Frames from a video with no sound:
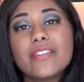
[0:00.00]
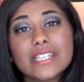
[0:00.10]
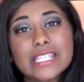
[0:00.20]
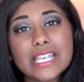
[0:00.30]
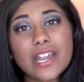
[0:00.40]

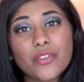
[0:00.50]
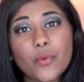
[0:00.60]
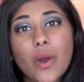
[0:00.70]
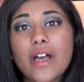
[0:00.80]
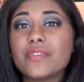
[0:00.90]
this is
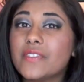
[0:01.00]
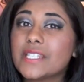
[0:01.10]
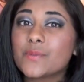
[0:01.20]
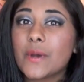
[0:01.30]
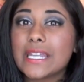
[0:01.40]
another one.
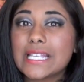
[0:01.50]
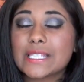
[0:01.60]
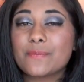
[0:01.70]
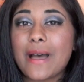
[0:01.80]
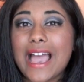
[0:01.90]
This one
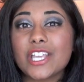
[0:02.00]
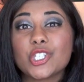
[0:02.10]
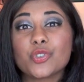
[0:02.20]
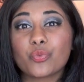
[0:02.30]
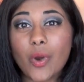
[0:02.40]
is
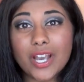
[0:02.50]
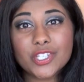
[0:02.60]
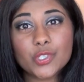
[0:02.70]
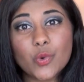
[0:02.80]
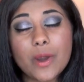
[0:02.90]
my
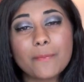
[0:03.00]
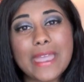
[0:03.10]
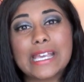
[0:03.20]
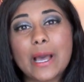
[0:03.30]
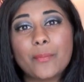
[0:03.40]
drugstore
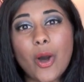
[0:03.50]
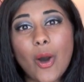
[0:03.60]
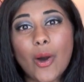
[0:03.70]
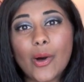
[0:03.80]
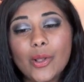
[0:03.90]
makeup
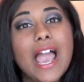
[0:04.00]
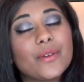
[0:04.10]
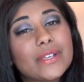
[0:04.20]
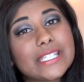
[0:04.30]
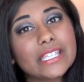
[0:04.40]
haul.
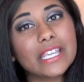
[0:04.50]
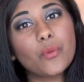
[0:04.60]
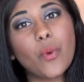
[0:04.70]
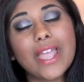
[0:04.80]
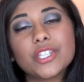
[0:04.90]
I
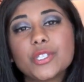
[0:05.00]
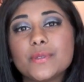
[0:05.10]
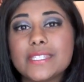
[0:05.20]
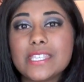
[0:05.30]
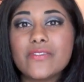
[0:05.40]
recently went
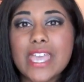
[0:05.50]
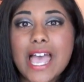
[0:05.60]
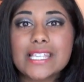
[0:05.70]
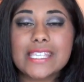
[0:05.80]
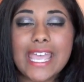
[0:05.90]
to C V
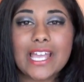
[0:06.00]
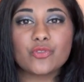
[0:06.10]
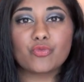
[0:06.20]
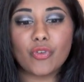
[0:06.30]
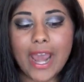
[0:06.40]
S
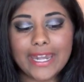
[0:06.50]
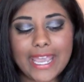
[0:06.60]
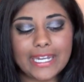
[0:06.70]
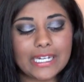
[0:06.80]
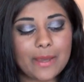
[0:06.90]
and Rite
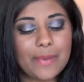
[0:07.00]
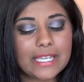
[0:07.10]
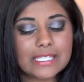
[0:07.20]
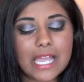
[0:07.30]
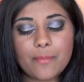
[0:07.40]
Aid and I
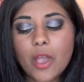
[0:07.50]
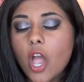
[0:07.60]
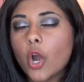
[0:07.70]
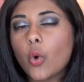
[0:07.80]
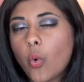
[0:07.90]
picked up
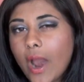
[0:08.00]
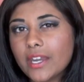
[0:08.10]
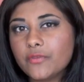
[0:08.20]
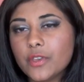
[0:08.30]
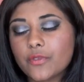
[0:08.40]

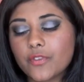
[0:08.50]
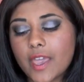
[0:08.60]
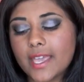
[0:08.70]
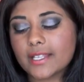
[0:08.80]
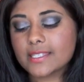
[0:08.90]
quite a few
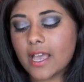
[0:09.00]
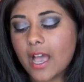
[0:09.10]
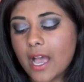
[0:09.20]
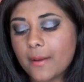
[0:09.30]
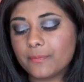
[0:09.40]
things.
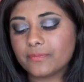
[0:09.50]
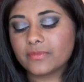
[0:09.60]
Um,